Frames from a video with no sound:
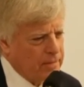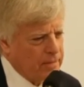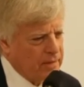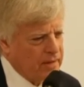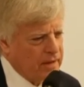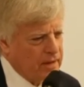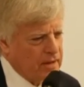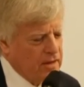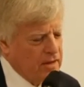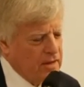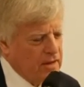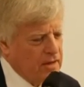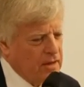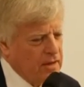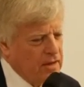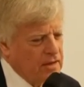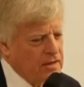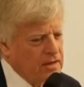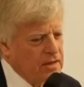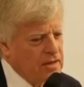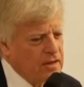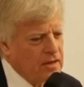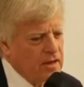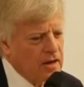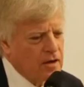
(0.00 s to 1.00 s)
the
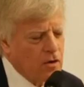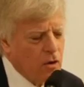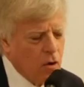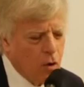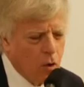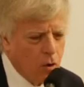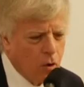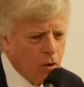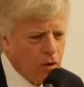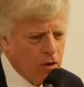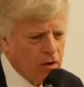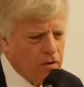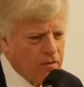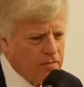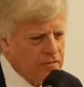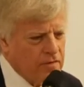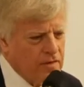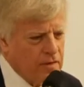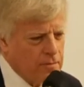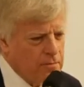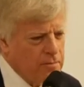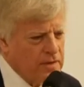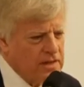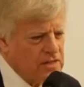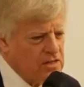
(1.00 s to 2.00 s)
population was
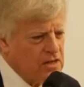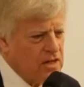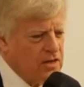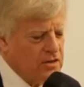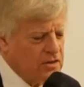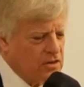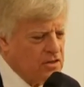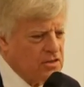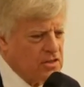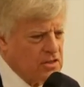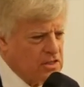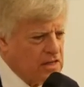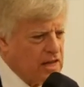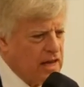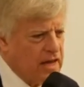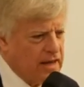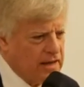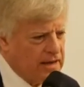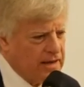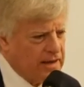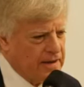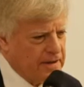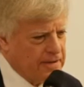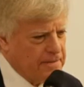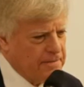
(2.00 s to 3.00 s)
massively
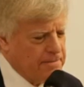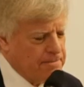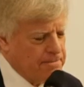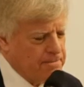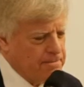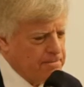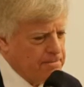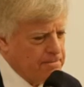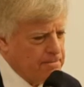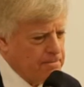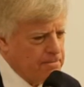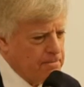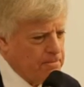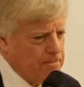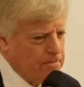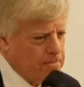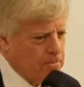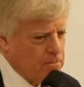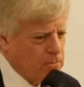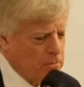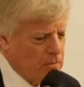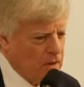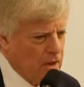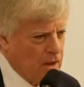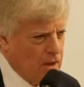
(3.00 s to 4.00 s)
opposed
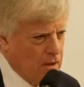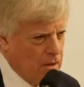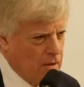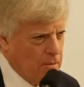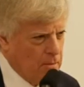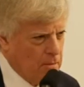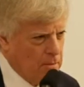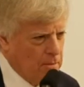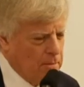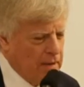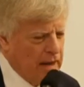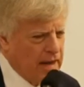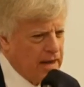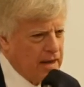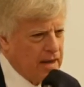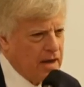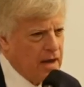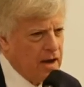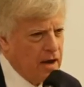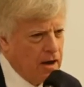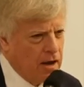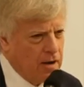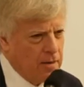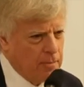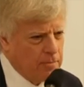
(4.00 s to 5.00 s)
to the
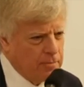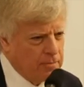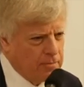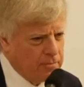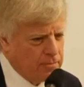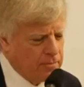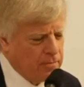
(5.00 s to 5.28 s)
process.